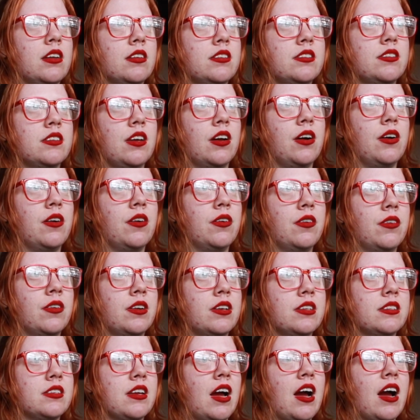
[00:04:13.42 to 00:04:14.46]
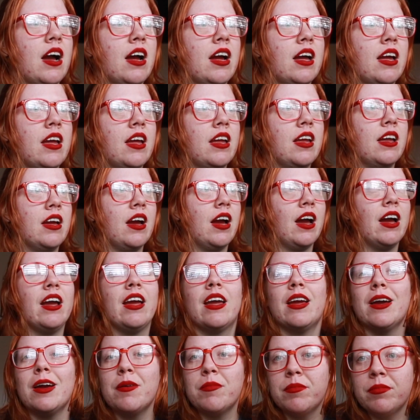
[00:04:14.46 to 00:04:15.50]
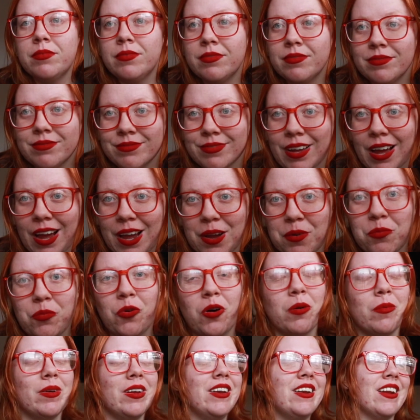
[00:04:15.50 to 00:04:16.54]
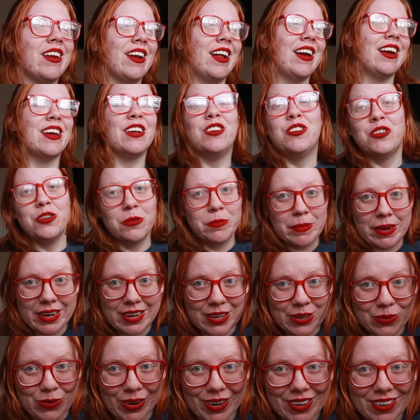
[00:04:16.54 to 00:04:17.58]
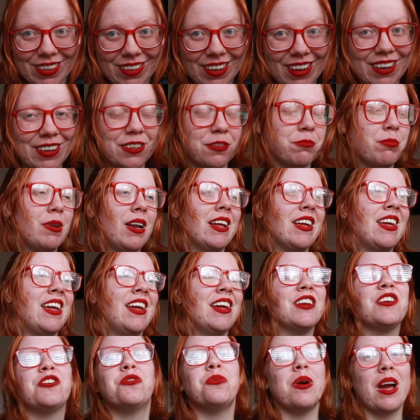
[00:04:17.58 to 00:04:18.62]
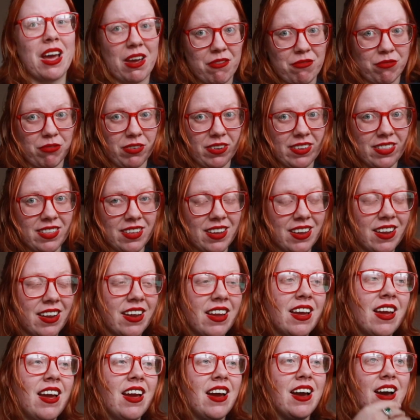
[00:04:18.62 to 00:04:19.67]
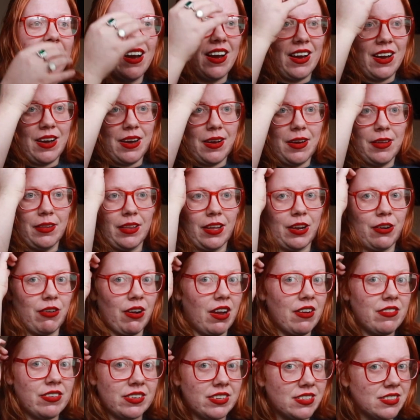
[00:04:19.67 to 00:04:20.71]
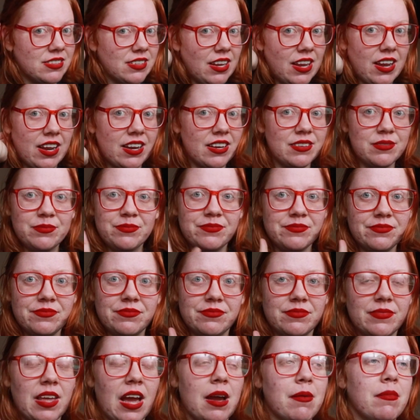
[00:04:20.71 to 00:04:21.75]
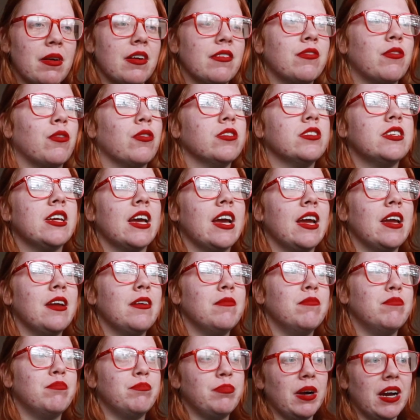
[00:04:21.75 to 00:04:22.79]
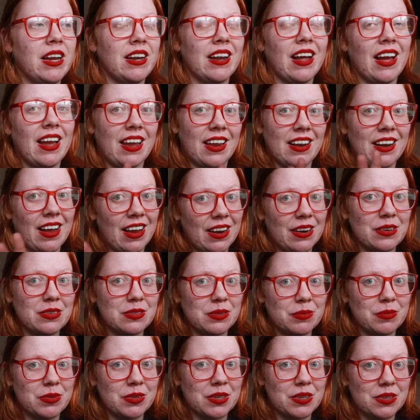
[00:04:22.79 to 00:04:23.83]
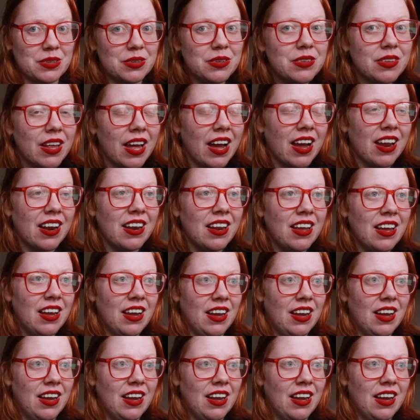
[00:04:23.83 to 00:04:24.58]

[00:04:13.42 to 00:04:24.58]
Because I am woman and I can do many great things, but I can't do everything. Like graphic design, not my forte, but I can hire someone to do that,